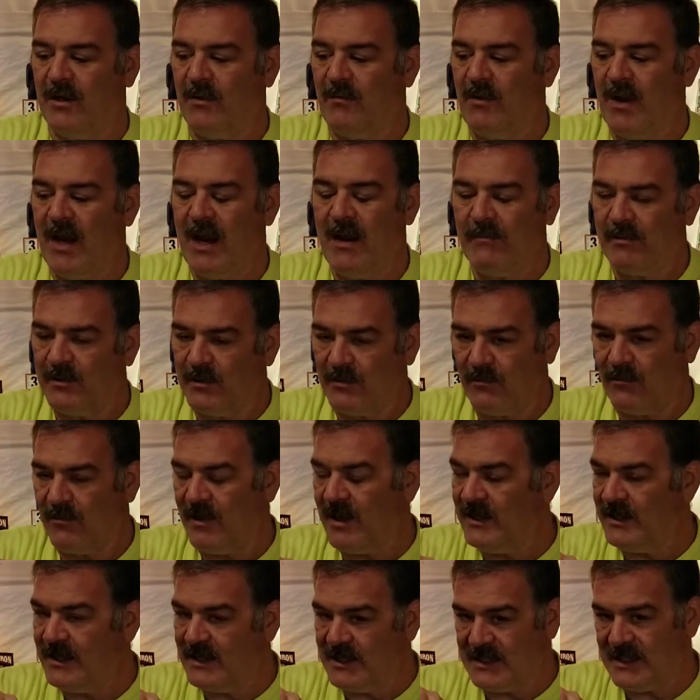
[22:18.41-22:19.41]
be able to
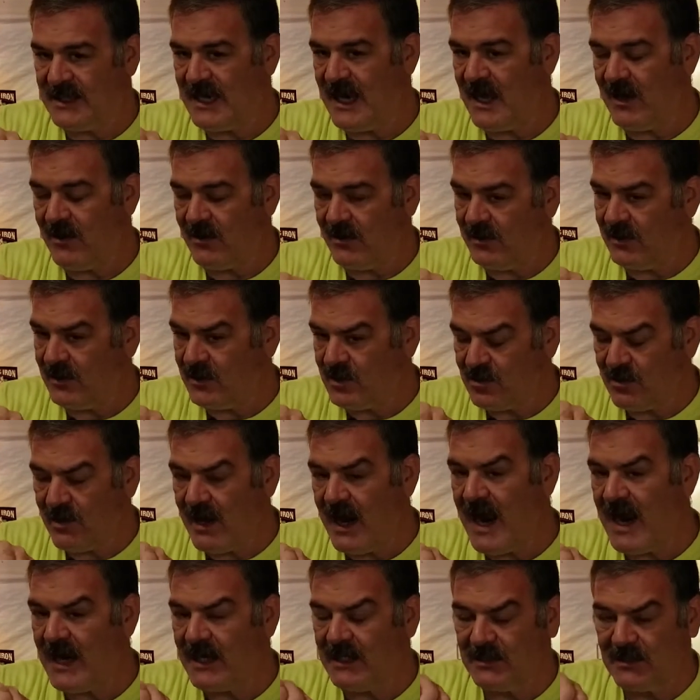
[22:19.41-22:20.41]
run this out on the
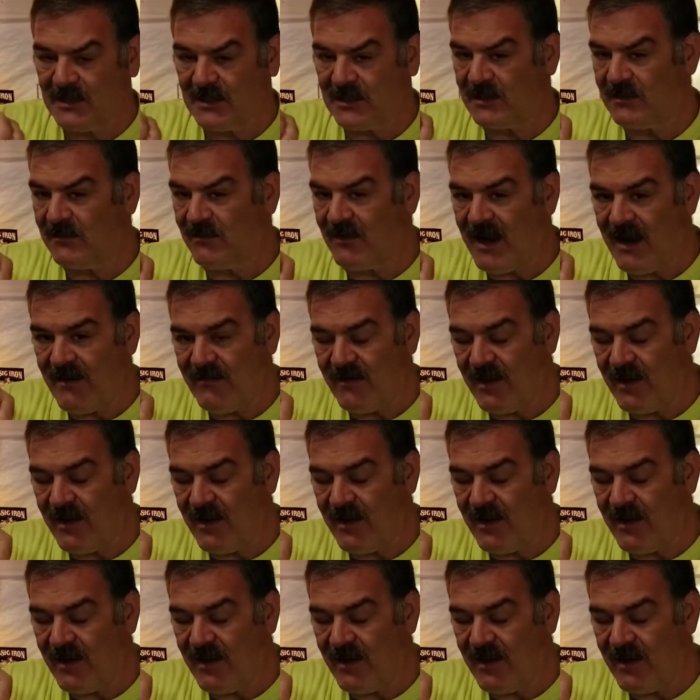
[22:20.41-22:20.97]
track and survive